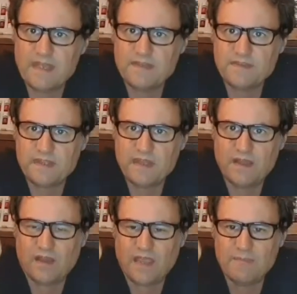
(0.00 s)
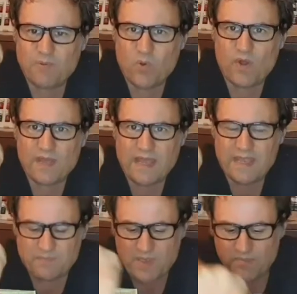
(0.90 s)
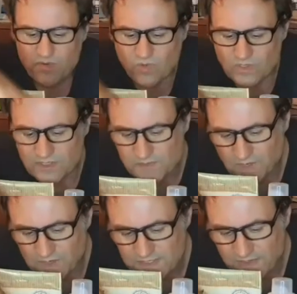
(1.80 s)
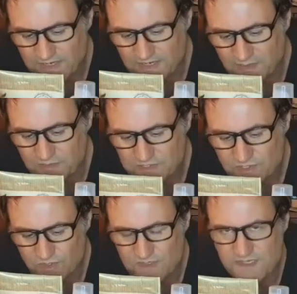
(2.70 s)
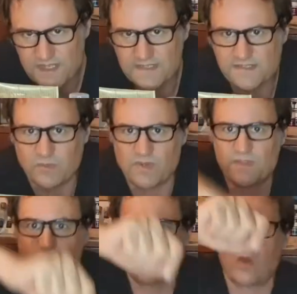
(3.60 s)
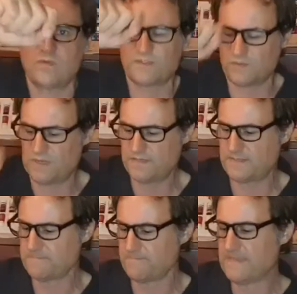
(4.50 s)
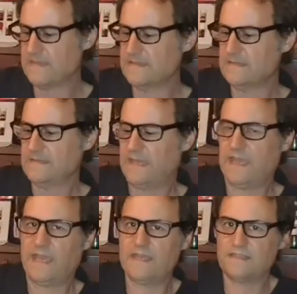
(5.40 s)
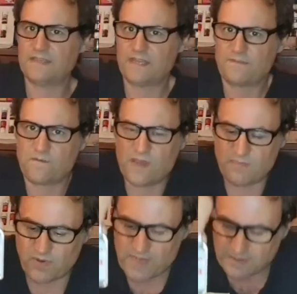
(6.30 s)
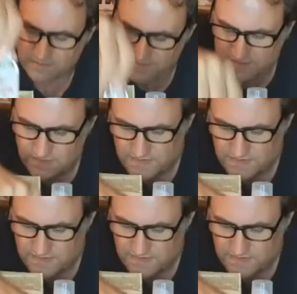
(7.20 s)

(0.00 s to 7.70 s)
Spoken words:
And I bought a peppermint oil as well, so I ended up with two. So that's one of the wellness ones. And another free product.